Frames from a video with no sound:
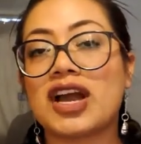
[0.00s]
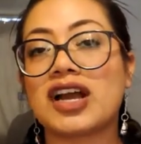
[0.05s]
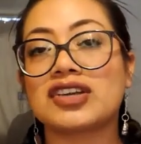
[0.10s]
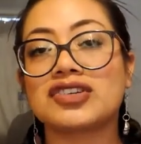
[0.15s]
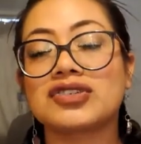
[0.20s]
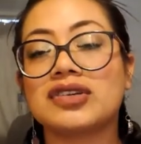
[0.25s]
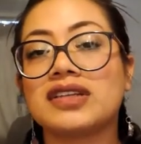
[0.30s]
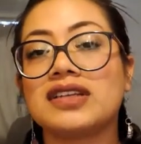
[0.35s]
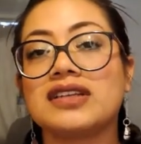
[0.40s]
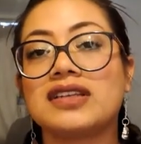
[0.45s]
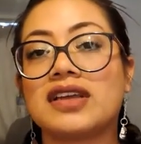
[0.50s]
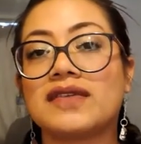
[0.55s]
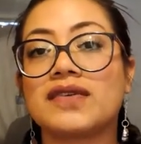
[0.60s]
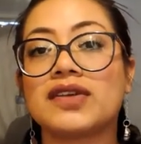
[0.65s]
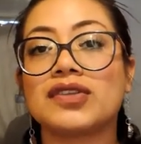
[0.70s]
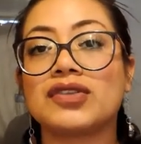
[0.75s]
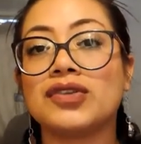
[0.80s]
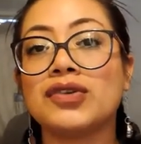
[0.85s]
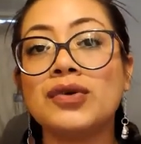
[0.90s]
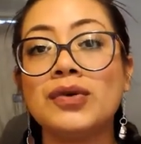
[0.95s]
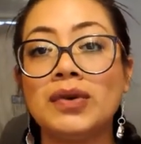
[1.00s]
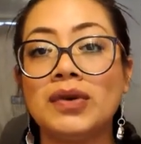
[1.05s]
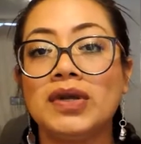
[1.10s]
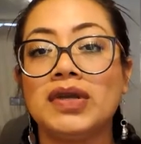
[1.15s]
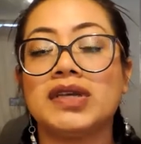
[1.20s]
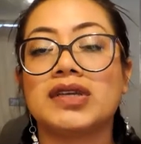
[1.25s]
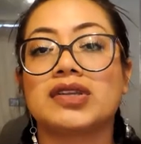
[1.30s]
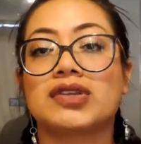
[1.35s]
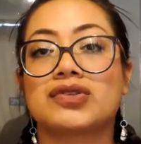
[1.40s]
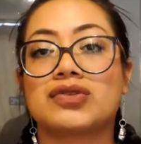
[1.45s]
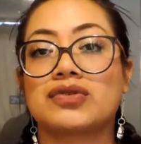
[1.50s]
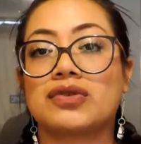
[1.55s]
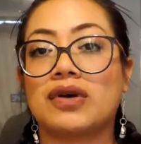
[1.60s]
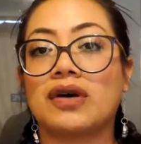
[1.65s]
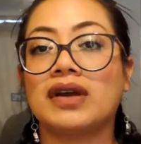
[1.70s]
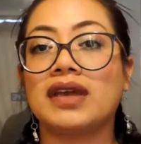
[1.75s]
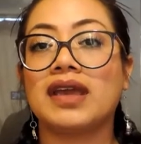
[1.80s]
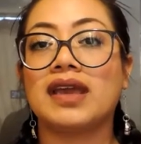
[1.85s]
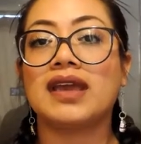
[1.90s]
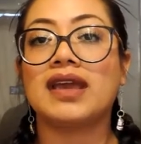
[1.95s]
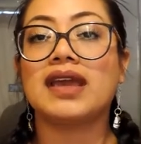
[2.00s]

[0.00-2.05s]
actually never knew Troy.